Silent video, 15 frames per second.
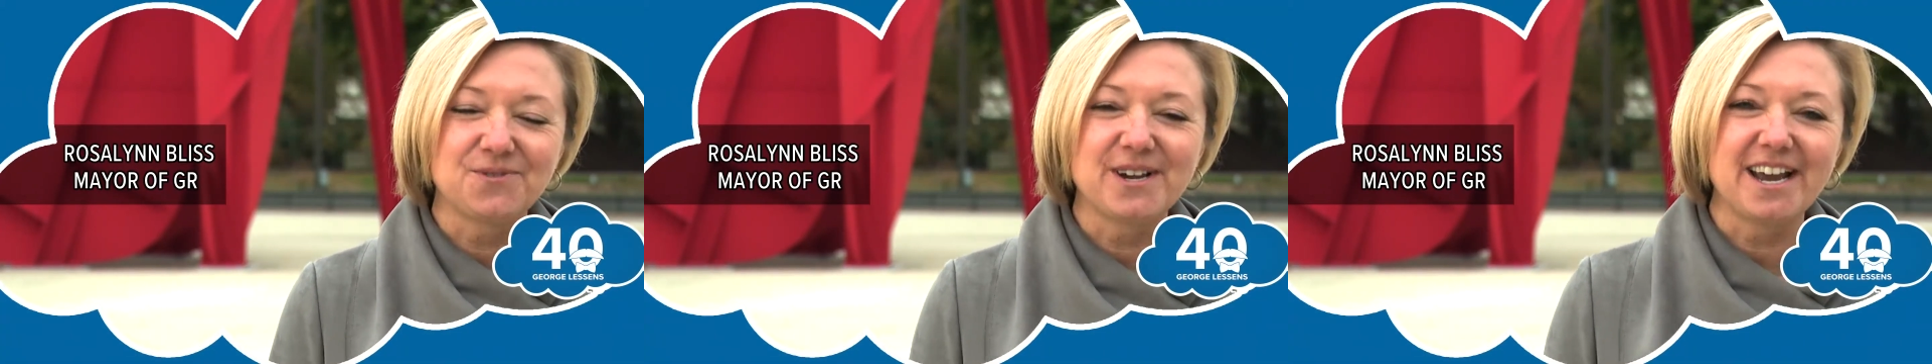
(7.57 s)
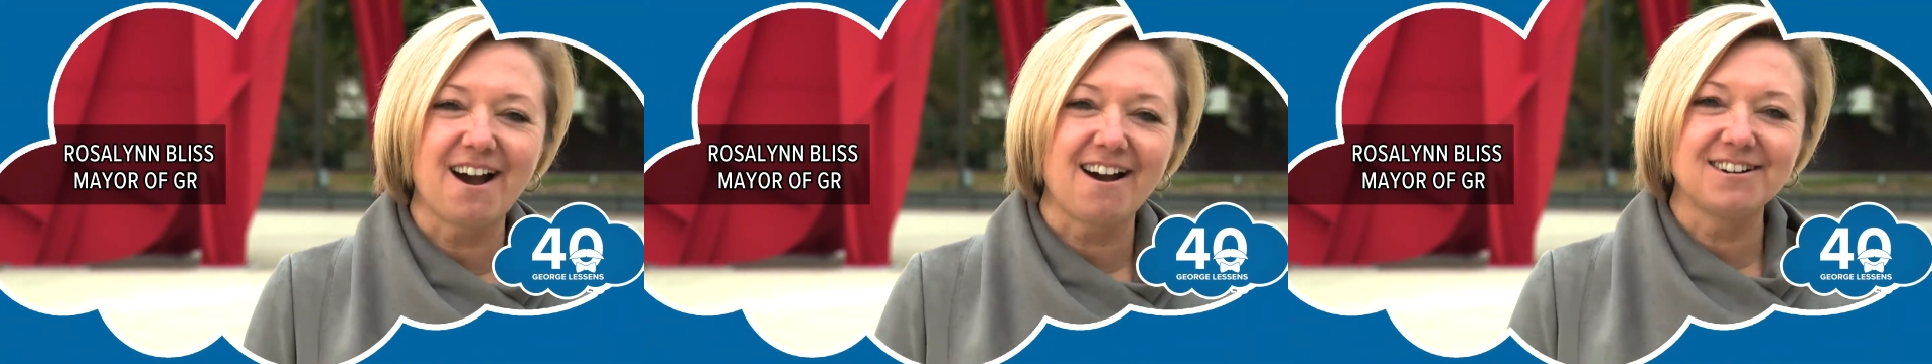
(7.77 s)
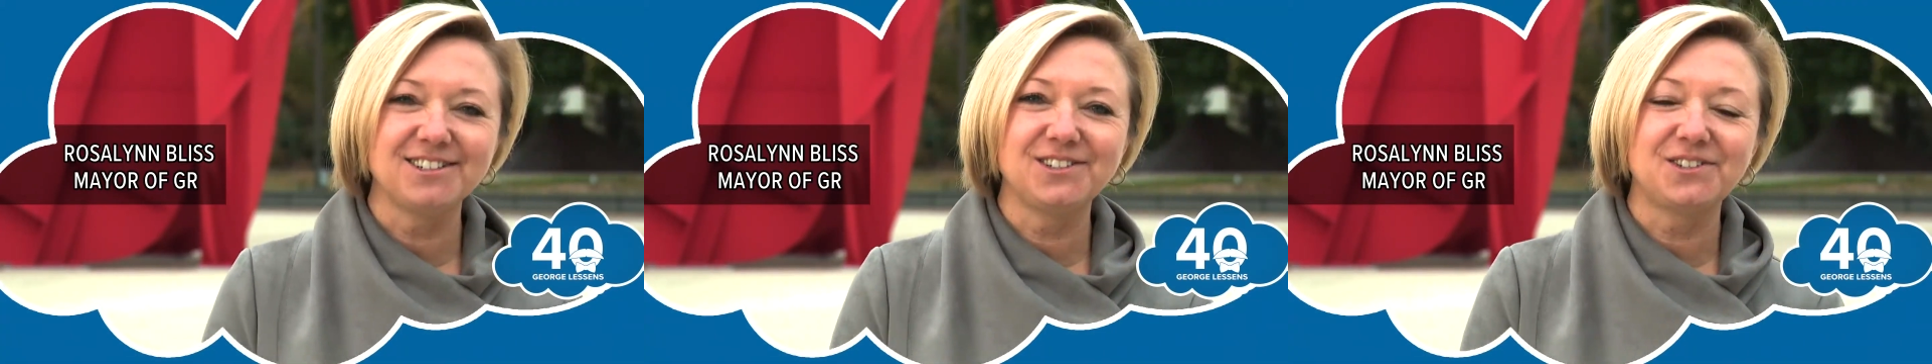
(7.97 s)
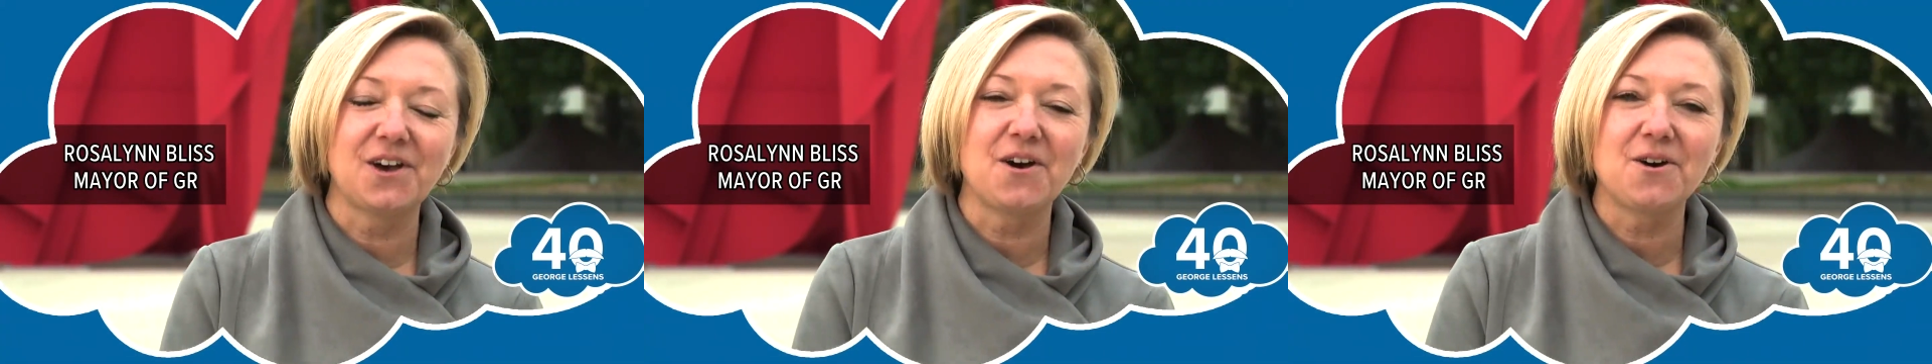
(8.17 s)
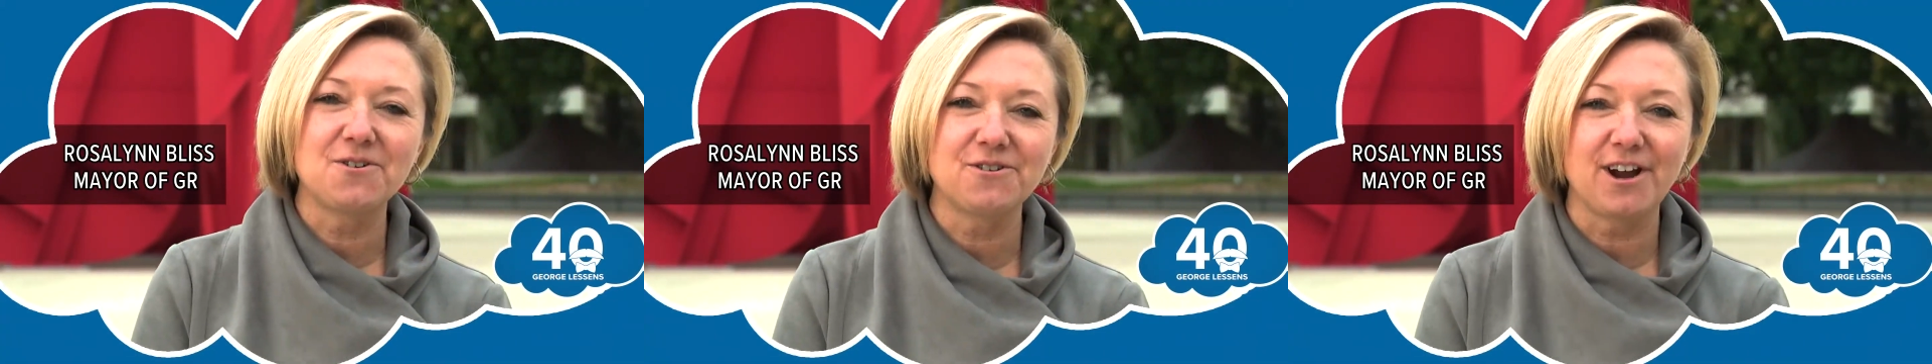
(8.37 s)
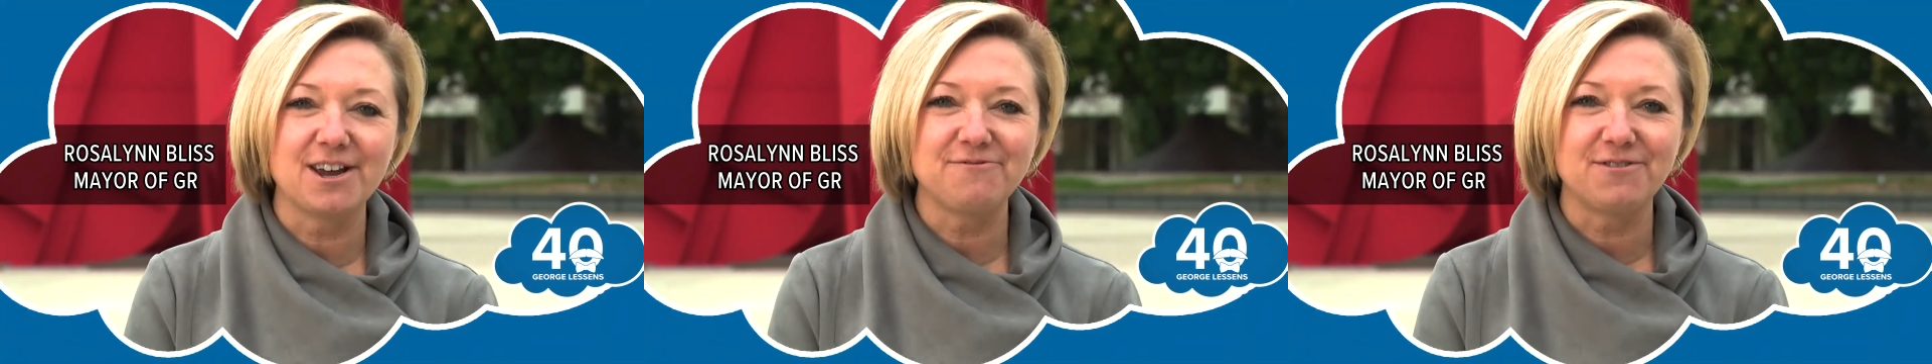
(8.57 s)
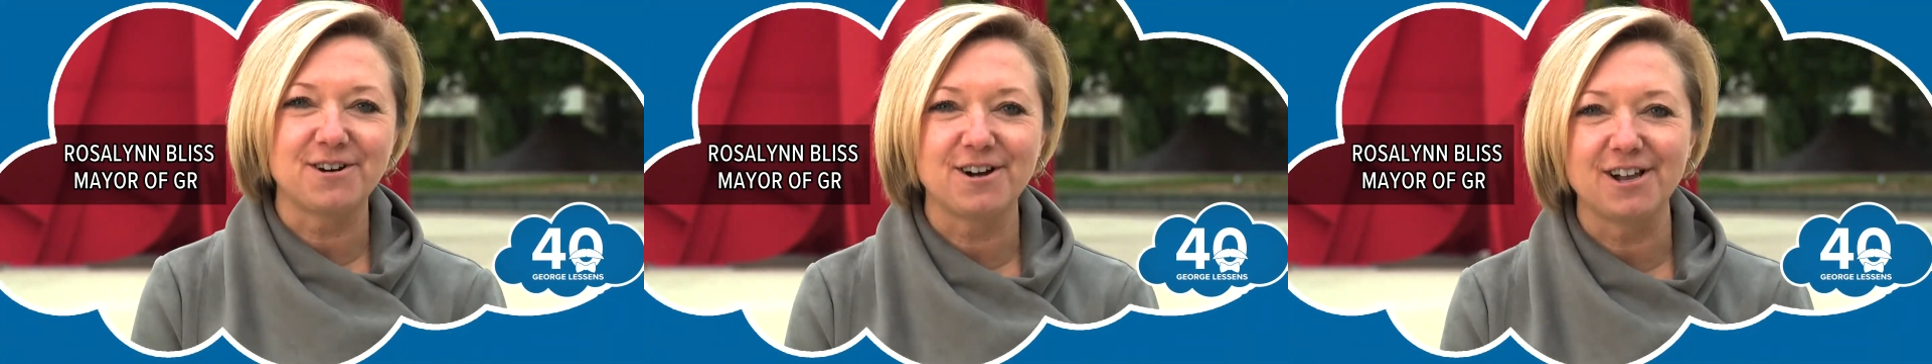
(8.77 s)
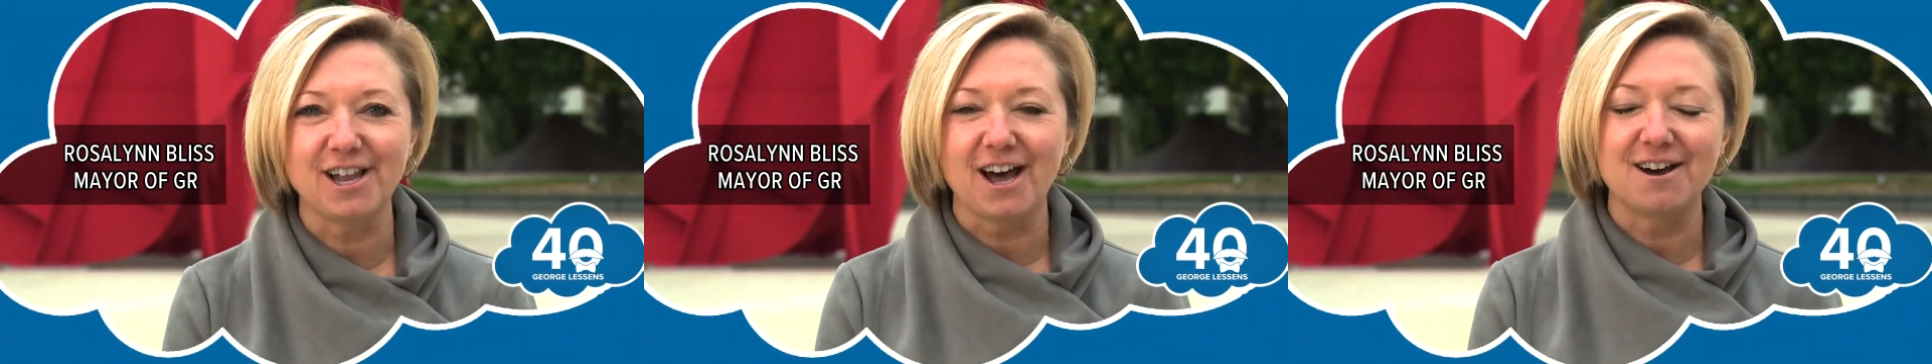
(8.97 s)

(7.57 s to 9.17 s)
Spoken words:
We are so grateful